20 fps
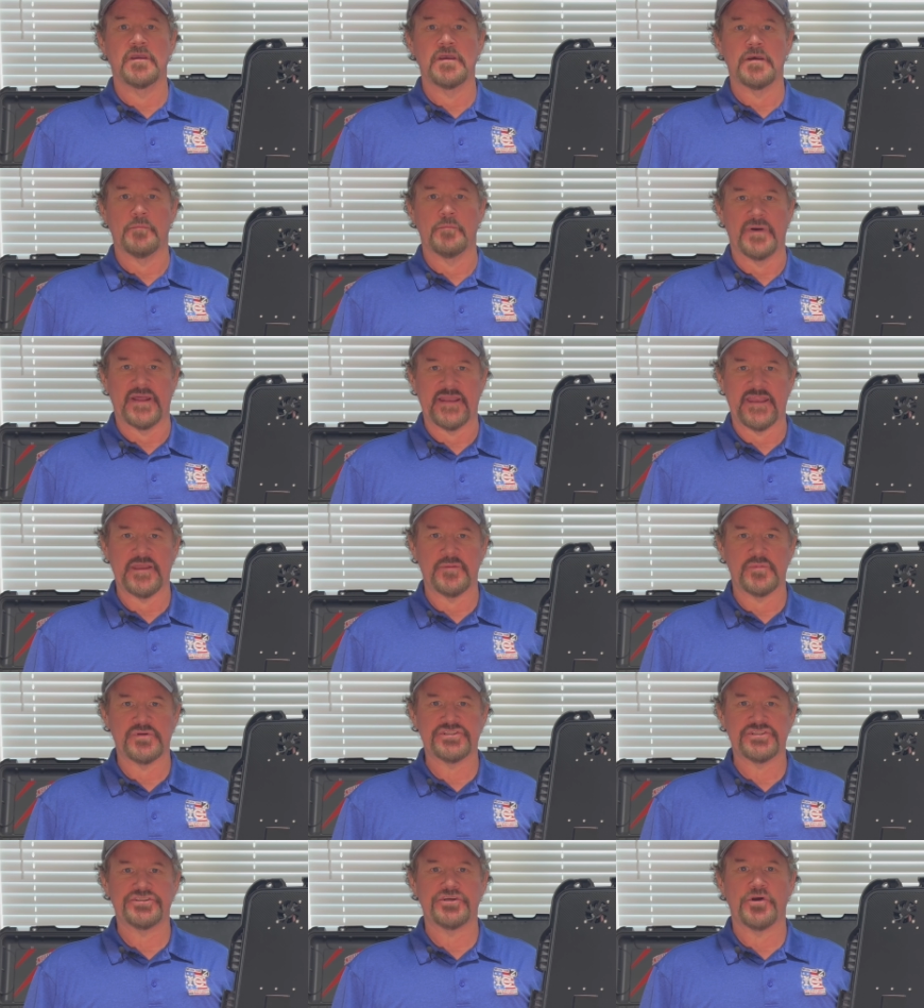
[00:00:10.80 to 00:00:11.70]
My name
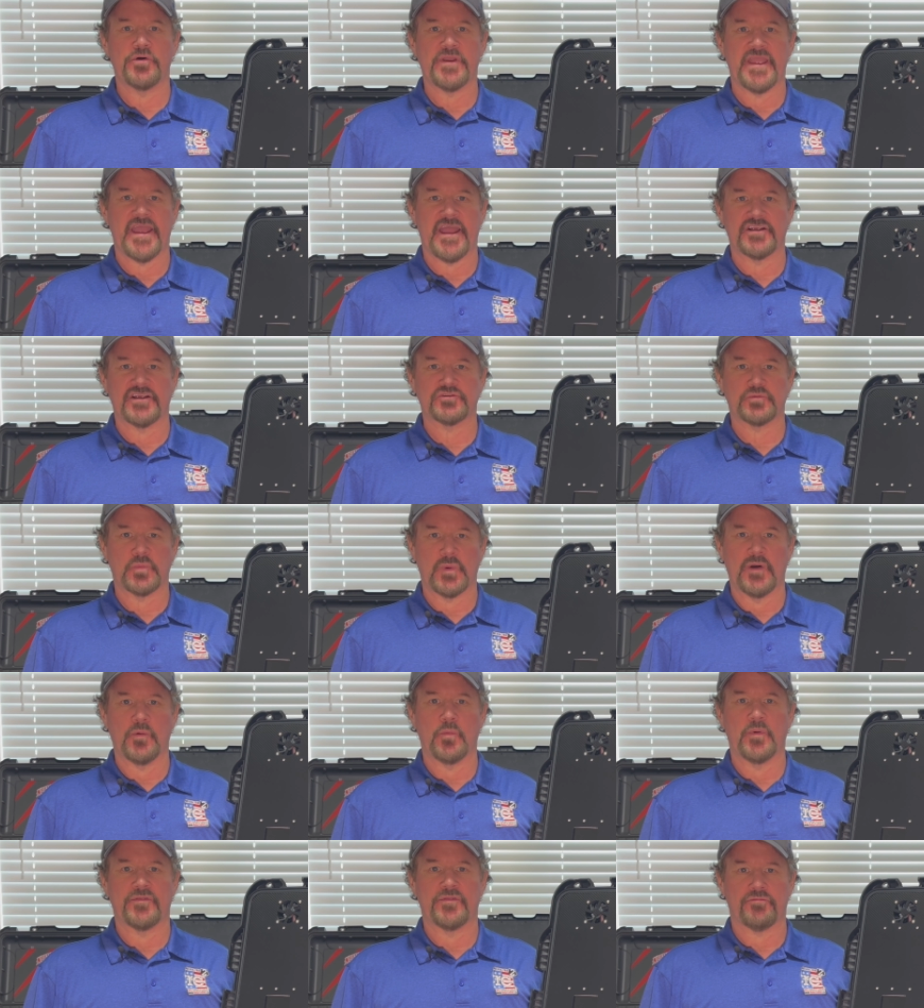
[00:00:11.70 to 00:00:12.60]
is Joe
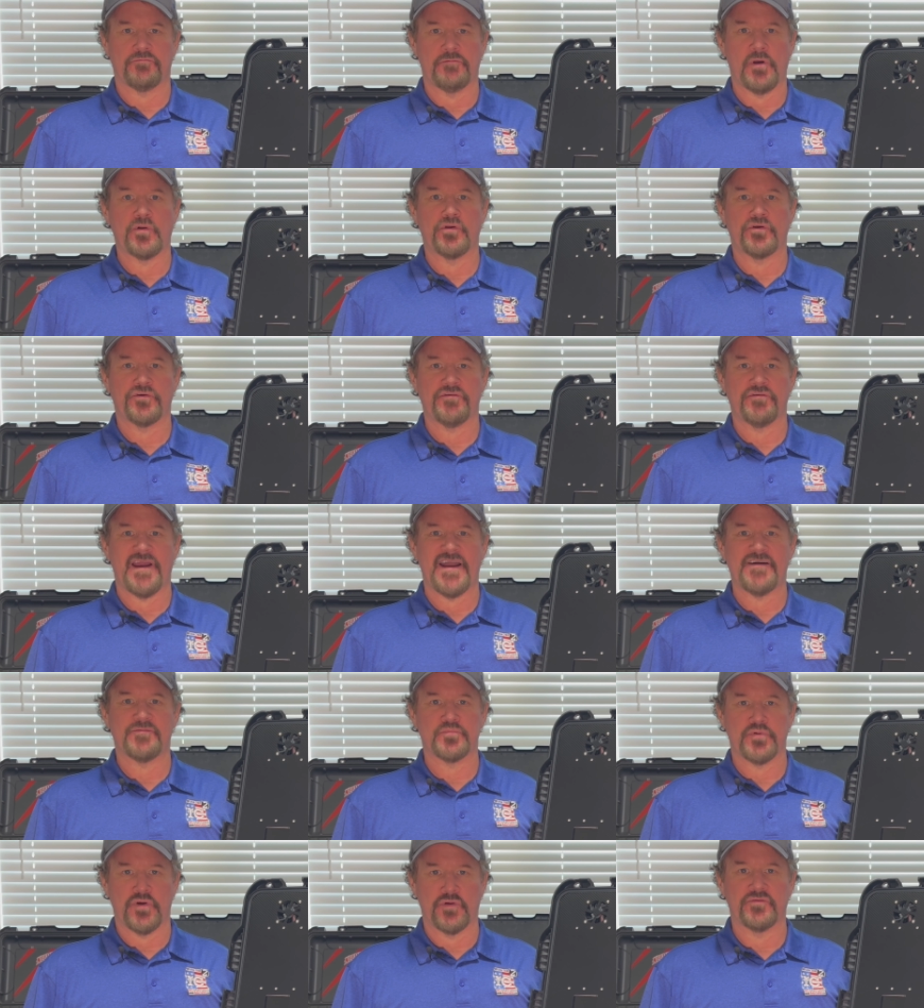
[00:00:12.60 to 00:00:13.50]
Cashwell with
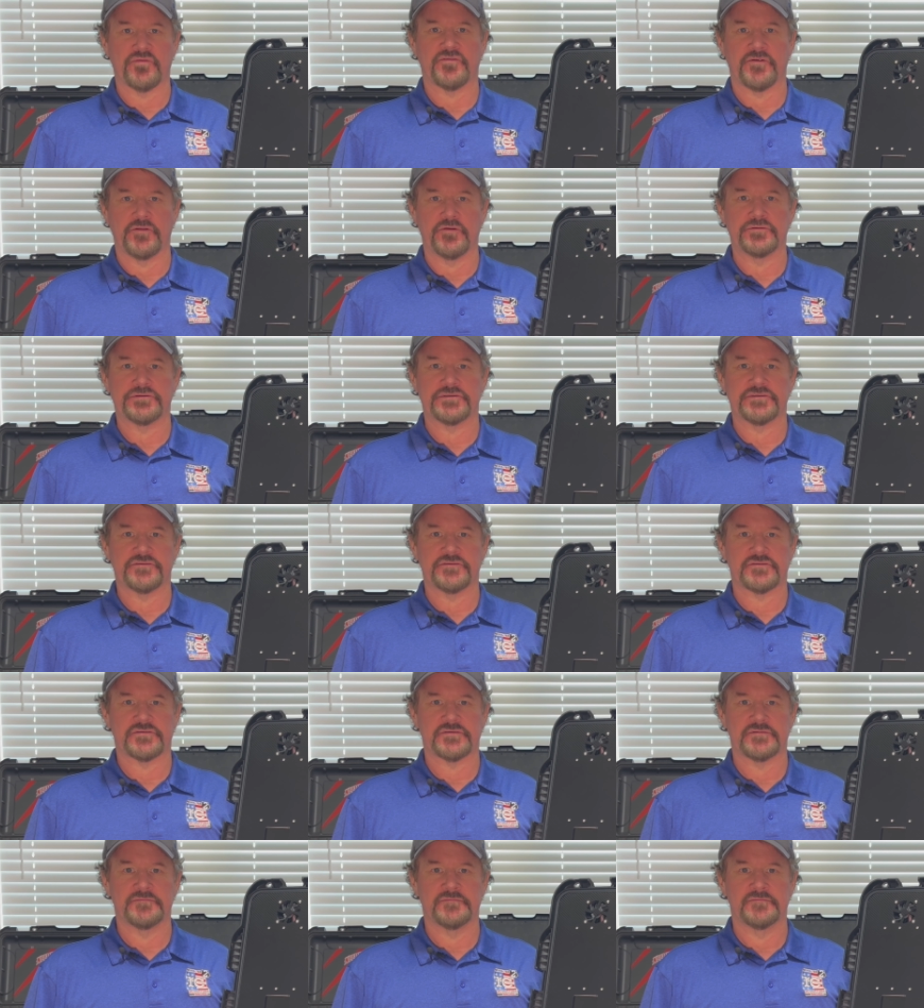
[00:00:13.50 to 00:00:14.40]
Rotorcraft Pro
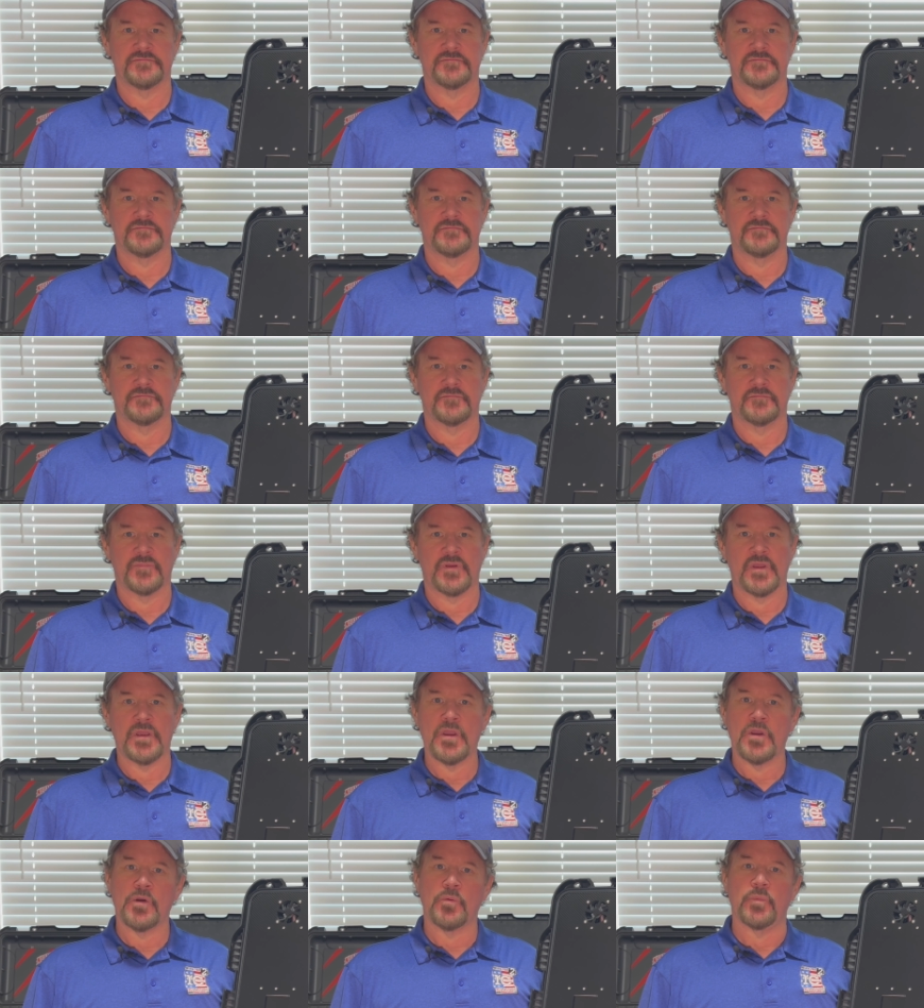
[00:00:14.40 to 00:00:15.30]
Solutions.
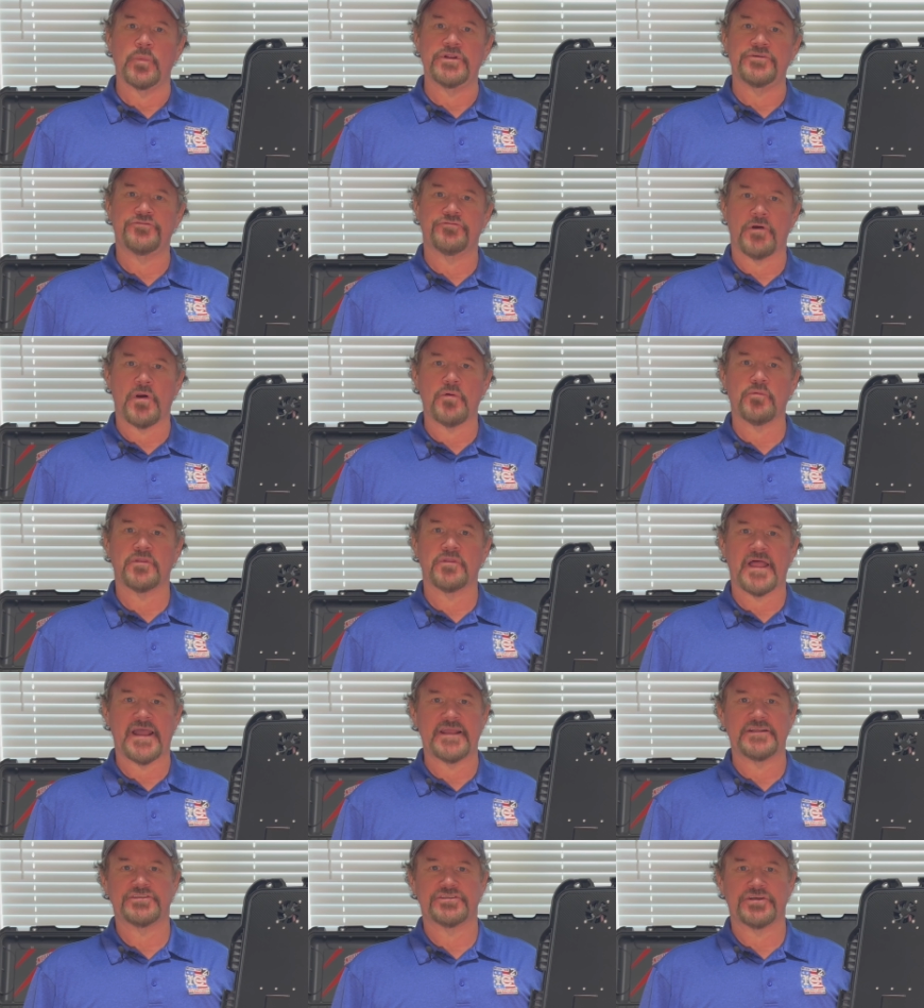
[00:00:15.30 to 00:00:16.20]
With drone
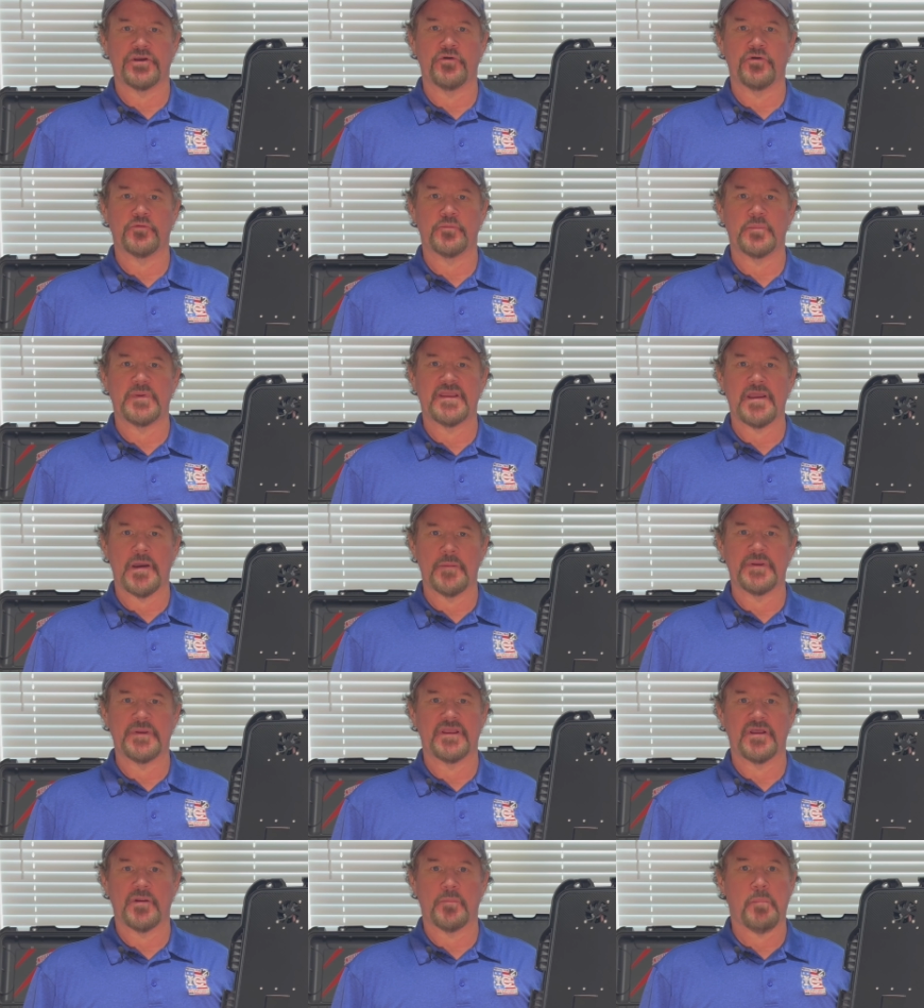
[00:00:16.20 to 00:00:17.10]
light shows
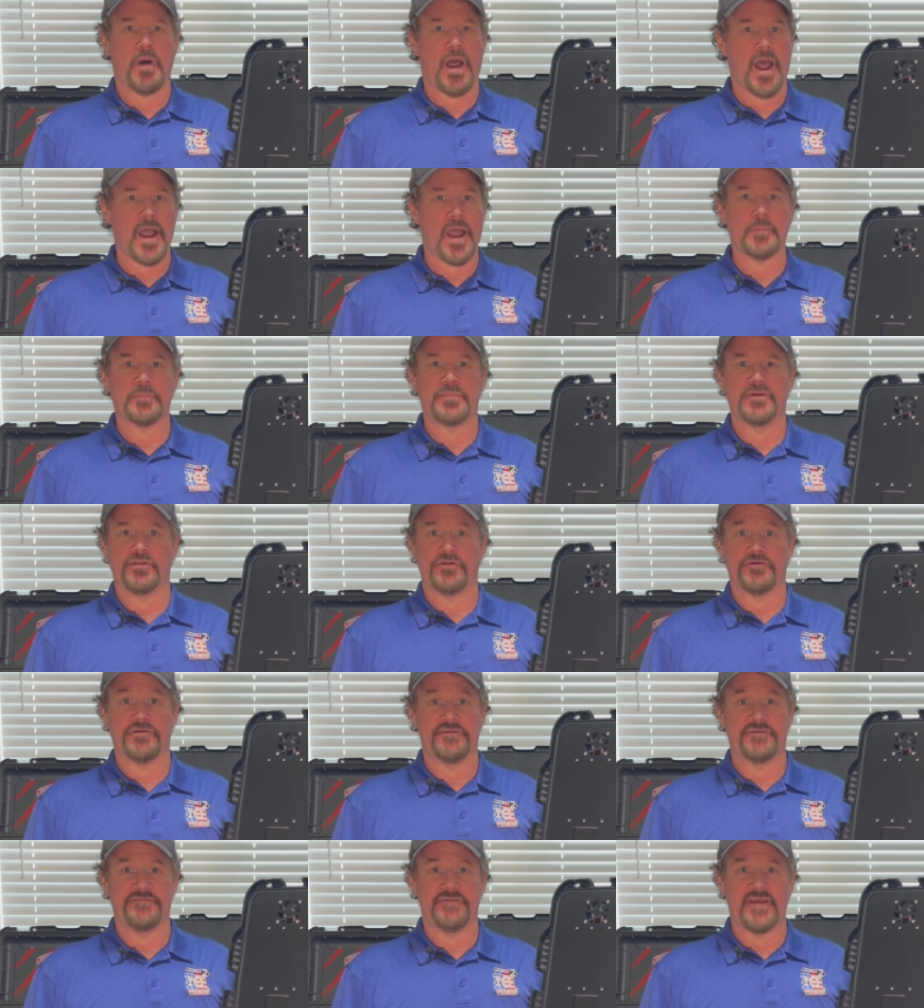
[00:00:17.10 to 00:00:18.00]
becoming a
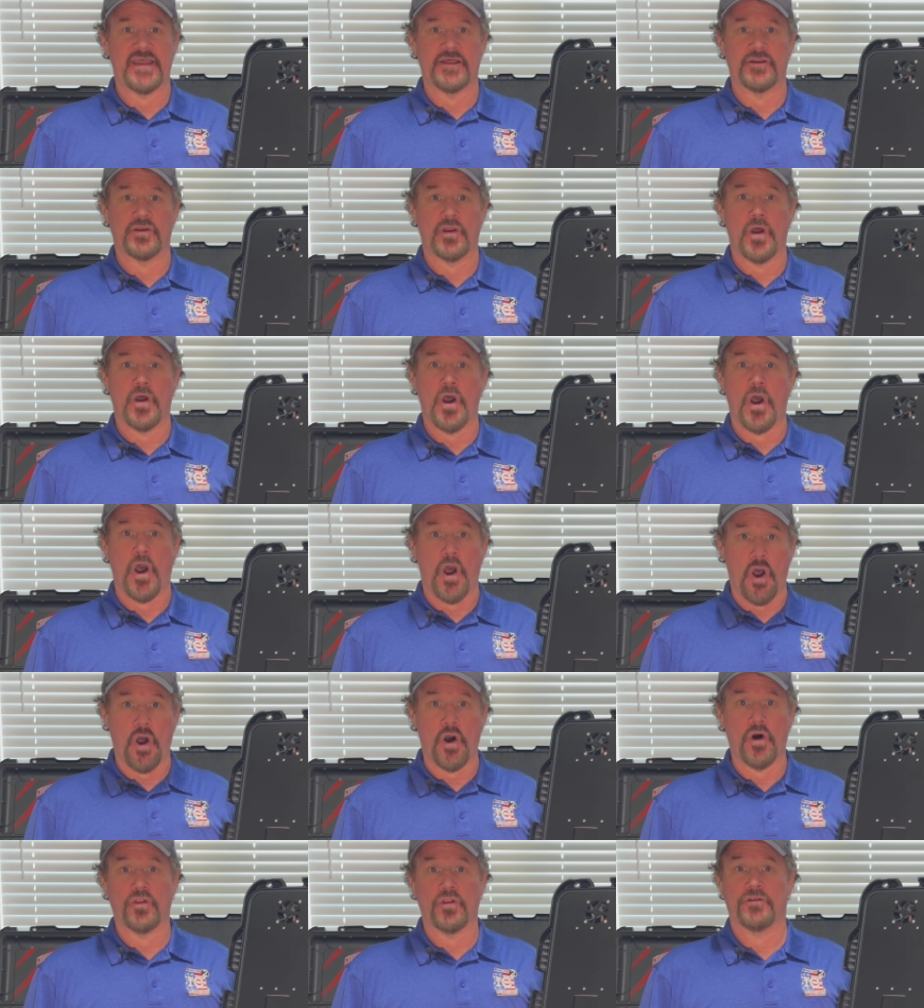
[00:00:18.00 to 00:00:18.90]
popular event
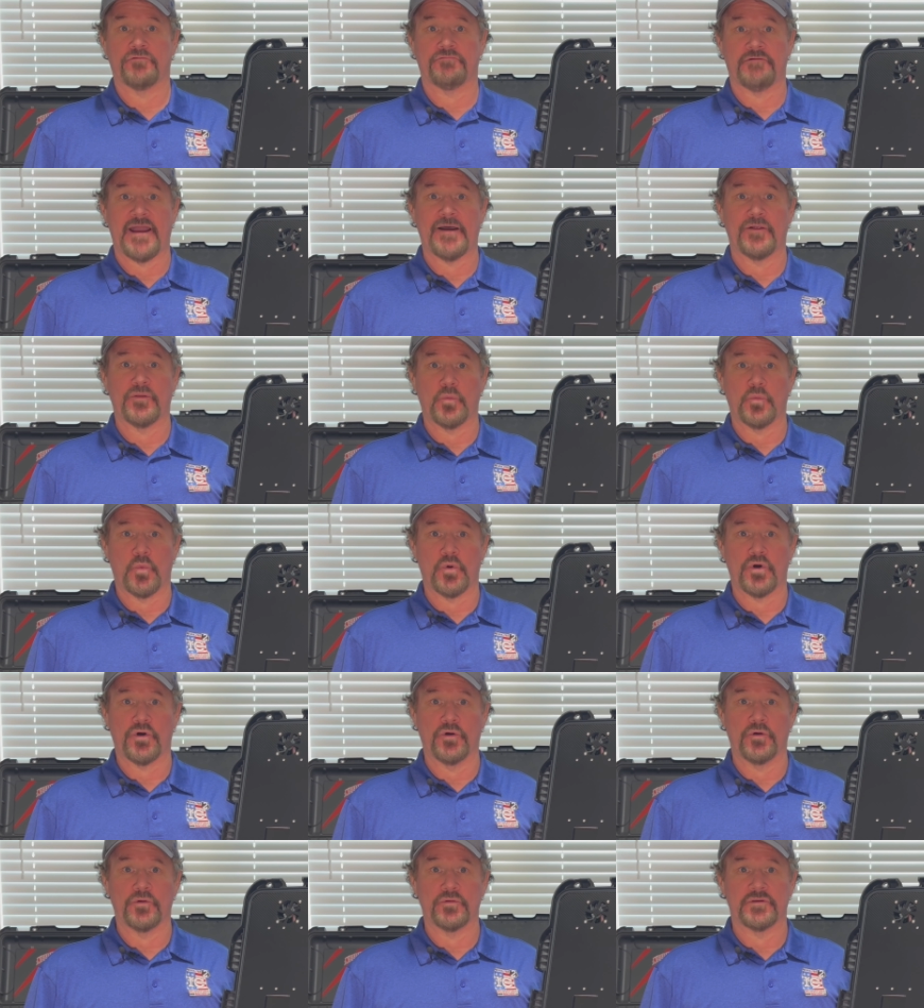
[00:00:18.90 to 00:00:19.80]
all around the
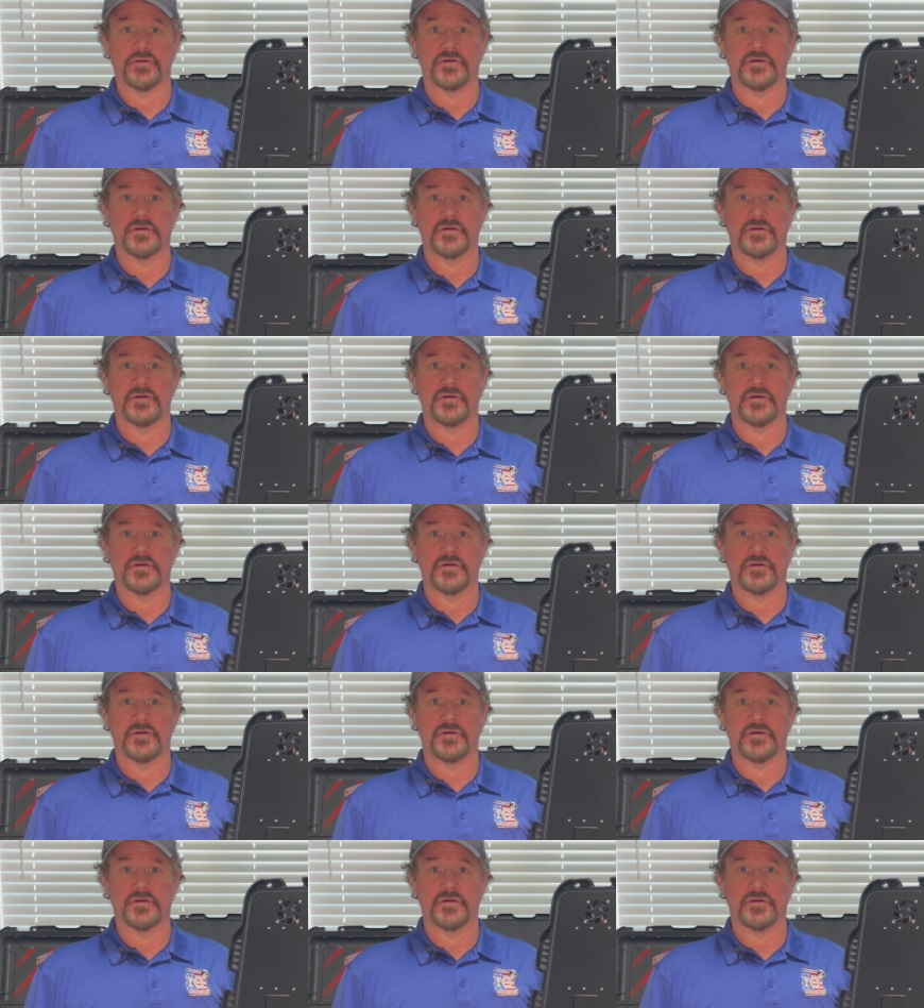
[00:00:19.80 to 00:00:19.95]
world,